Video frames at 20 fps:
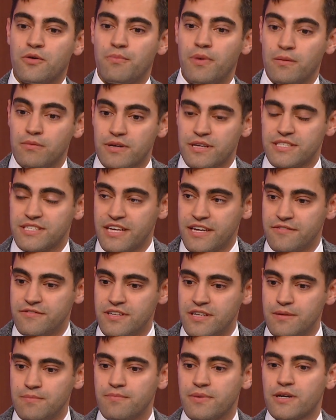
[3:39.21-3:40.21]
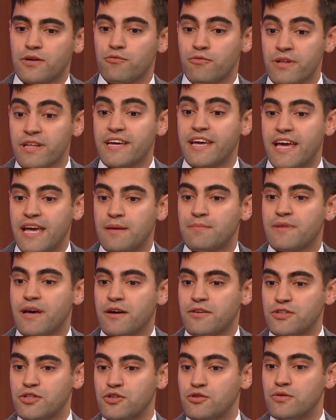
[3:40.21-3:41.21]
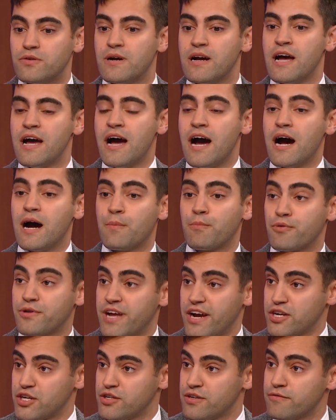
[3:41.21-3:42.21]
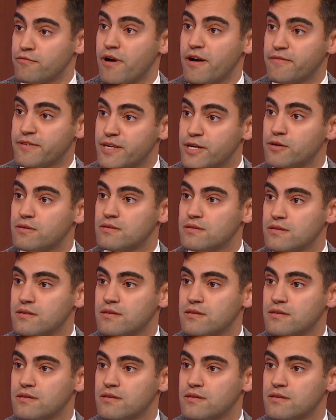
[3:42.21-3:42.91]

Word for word: public safety, but it really came down to protection of revenue.